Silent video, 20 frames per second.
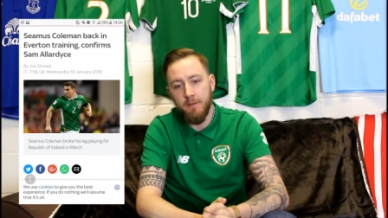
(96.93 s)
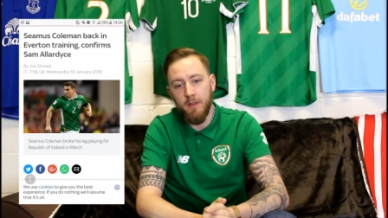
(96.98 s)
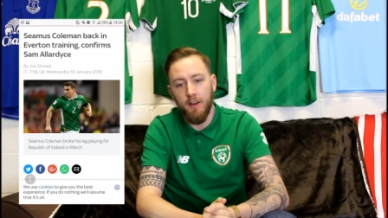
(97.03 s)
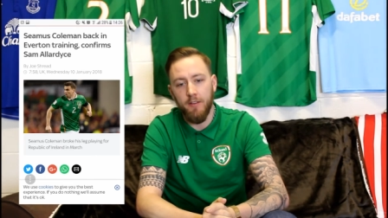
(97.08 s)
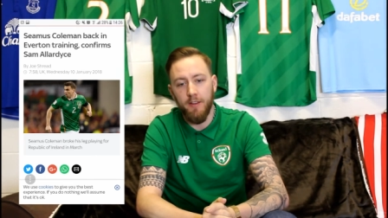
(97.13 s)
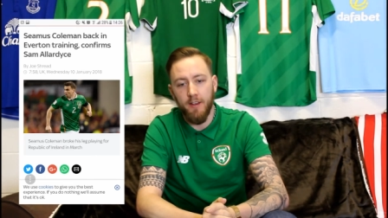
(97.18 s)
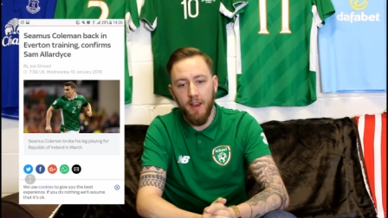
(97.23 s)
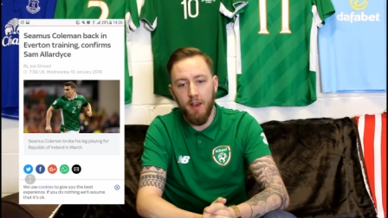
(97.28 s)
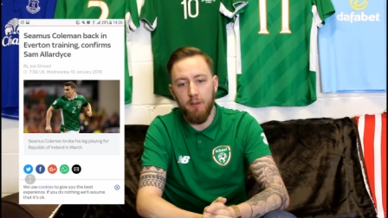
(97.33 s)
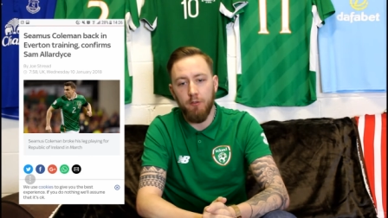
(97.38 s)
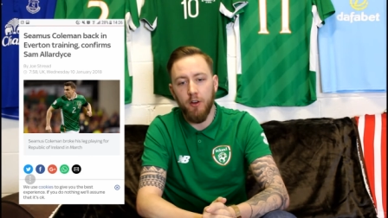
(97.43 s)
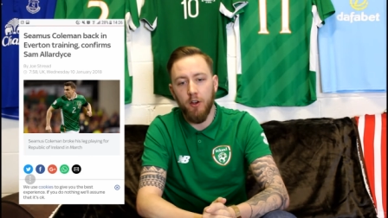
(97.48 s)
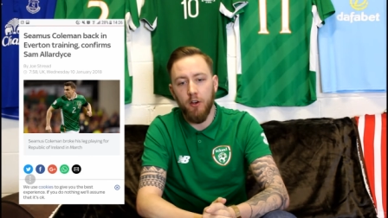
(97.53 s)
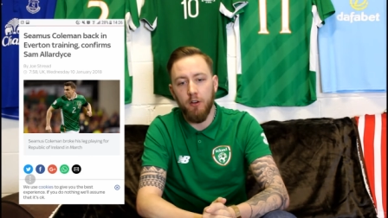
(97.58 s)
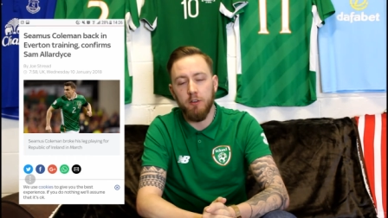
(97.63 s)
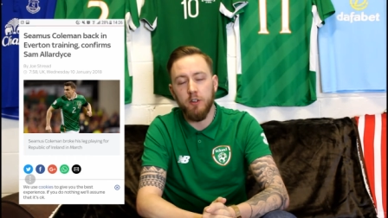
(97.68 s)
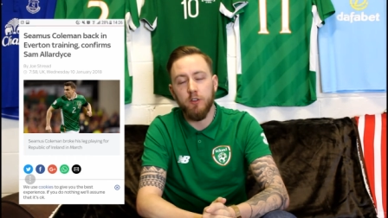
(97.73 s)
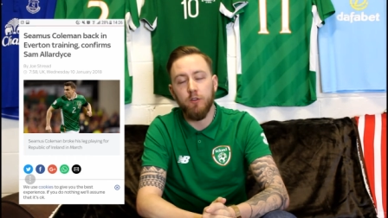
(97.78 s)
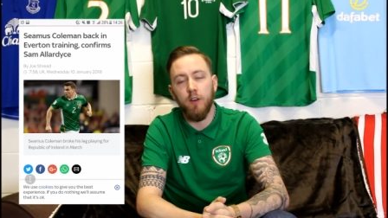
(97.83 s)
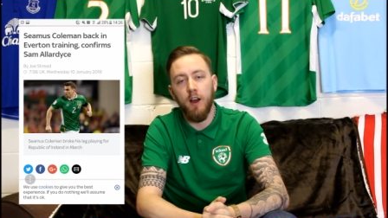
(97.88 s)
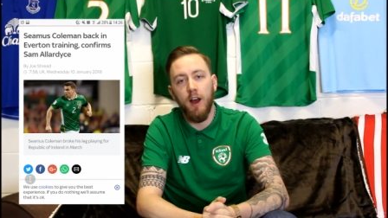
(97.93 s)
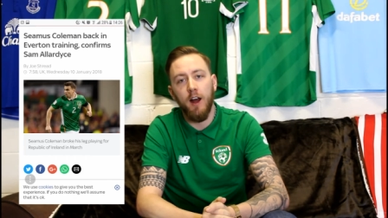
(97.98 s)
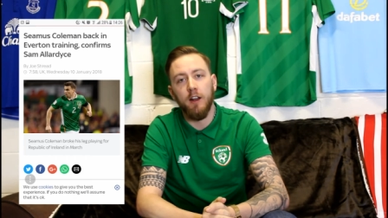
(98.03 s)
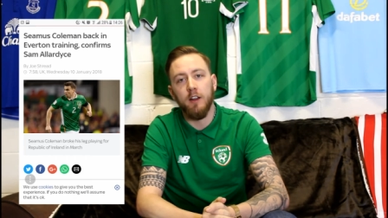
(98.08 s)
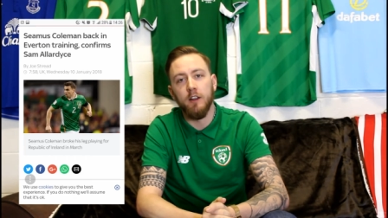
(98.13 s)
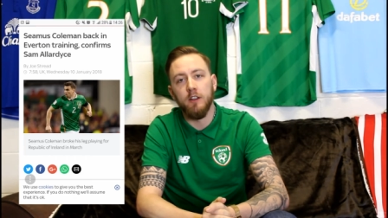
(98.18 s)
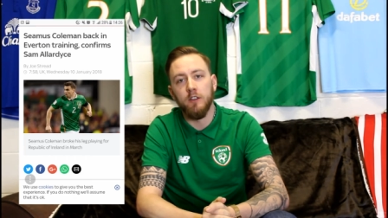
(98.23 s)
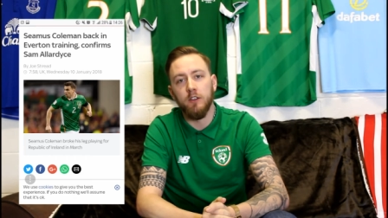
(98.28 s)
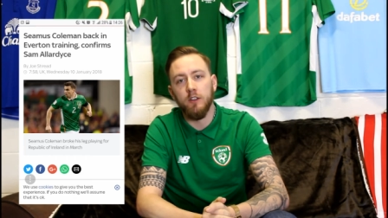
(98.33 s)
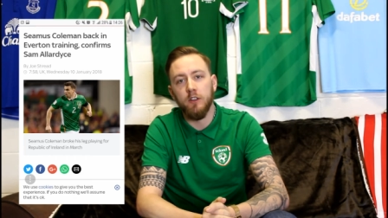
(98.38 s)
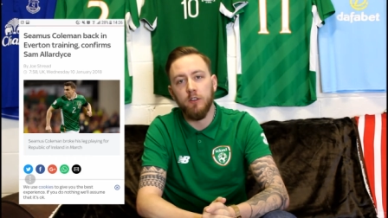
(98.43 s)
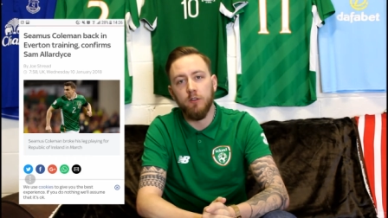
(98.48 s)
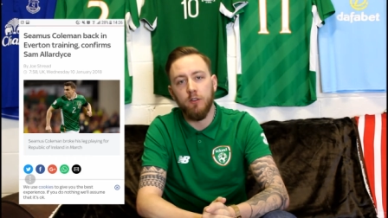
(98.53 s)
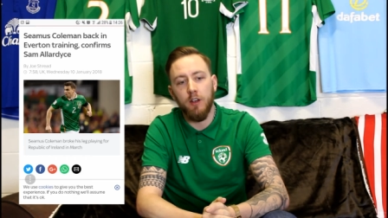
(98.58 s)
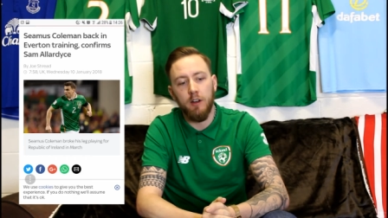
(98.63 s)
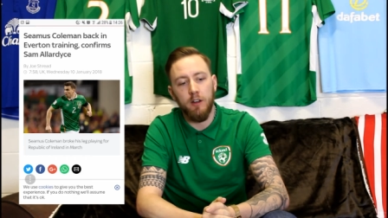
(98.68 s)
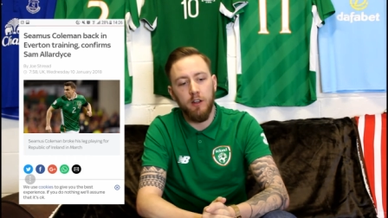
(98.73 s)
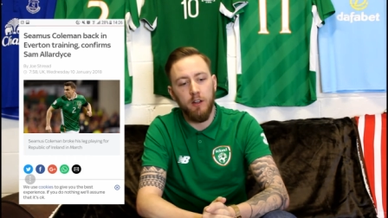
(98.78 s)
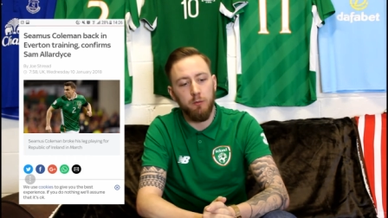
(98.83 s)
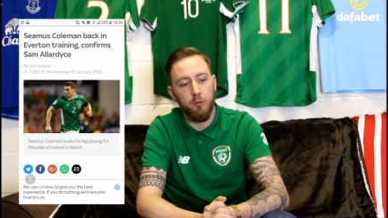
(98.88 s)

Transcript: I think every Irish fan is, is very